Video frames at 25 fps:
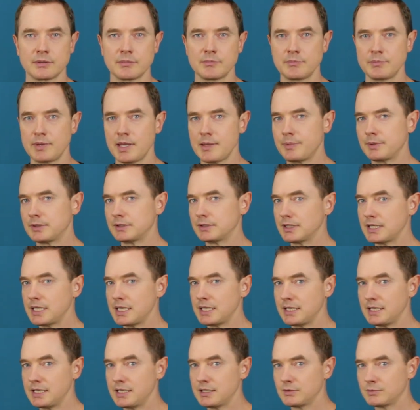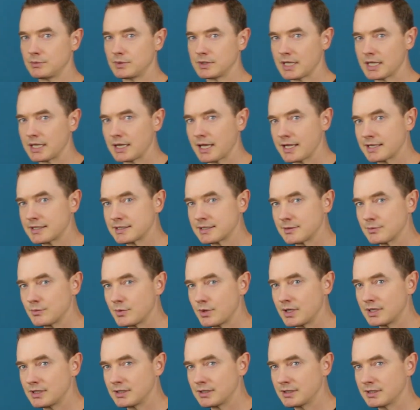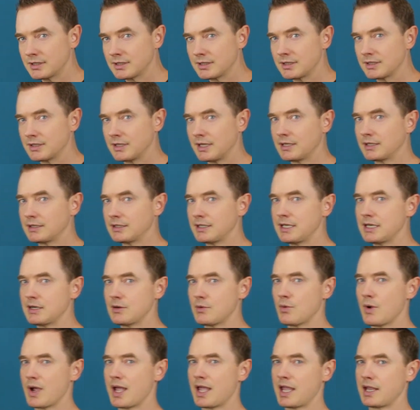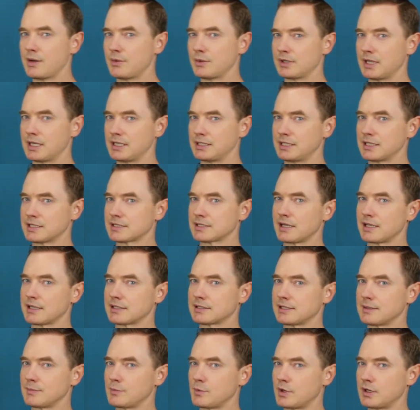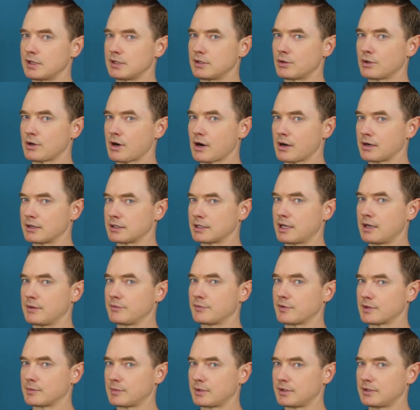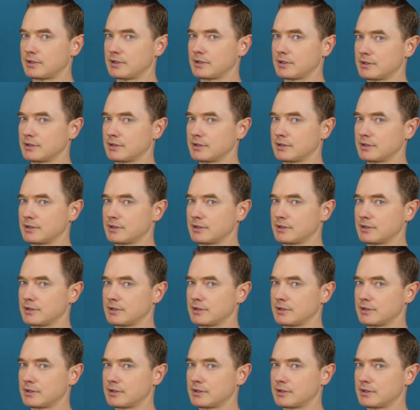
People lean in when they like someone and lean away when they dislike someone or are uncomfortable.